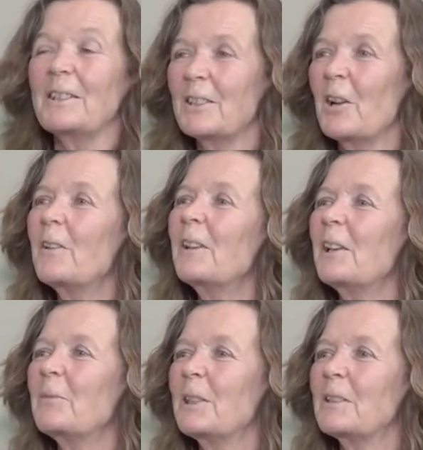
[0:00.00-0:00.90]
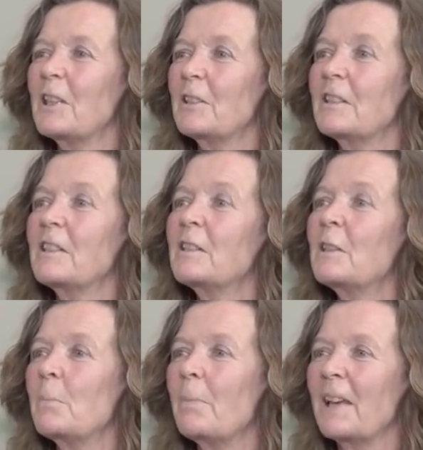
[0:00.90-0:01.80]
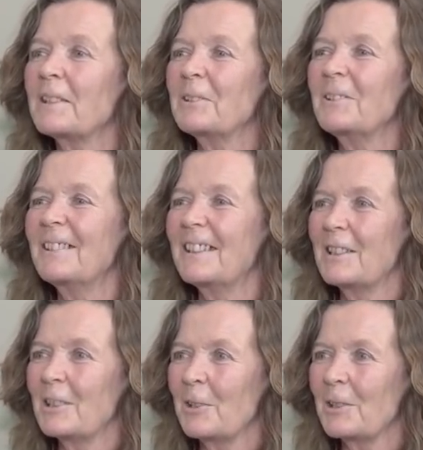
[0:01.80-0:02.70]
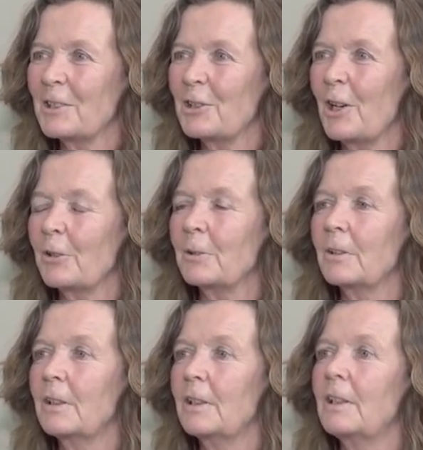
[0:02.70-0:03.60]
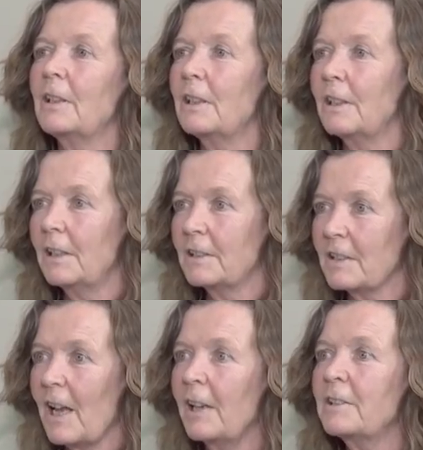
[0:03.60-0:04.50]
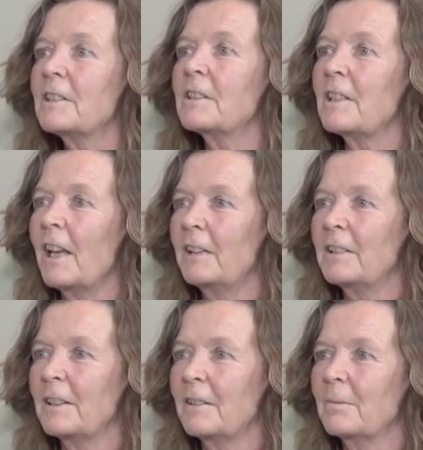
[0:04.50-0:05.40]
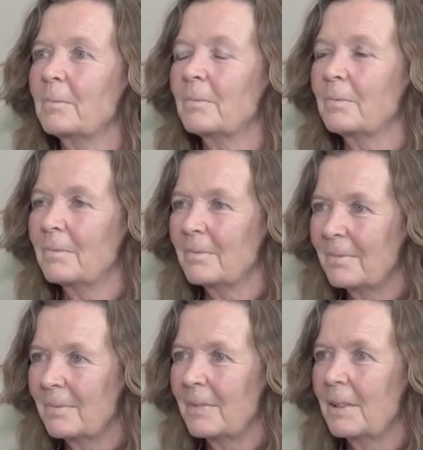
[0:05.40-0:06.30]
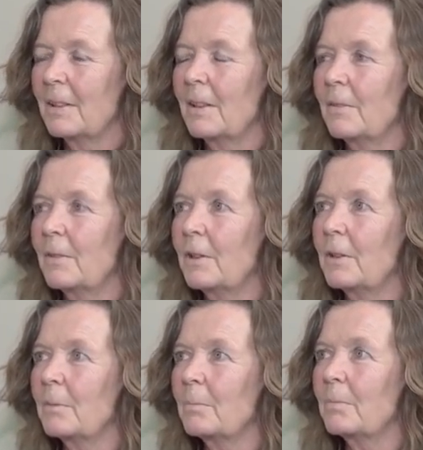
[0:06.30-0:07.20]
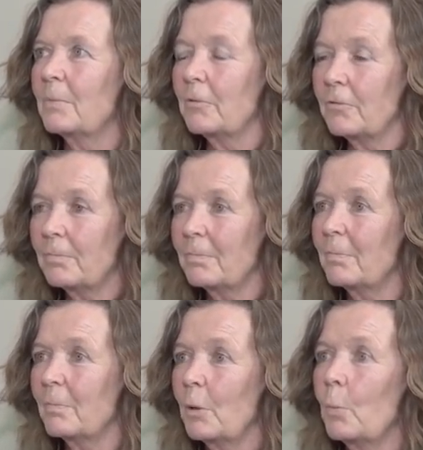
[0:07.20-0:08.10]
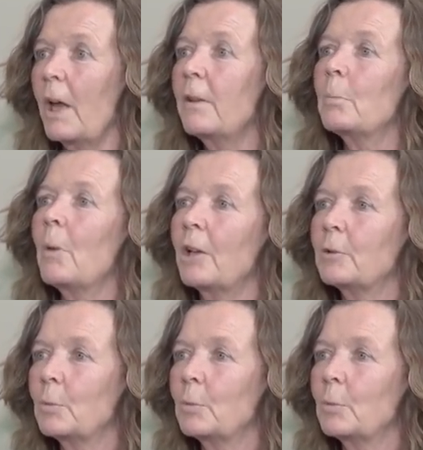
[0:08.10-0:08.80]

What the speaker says: It's not the enemy. So this isn't a battle. It's not a struggle. Yeah. It's understanding the way the mind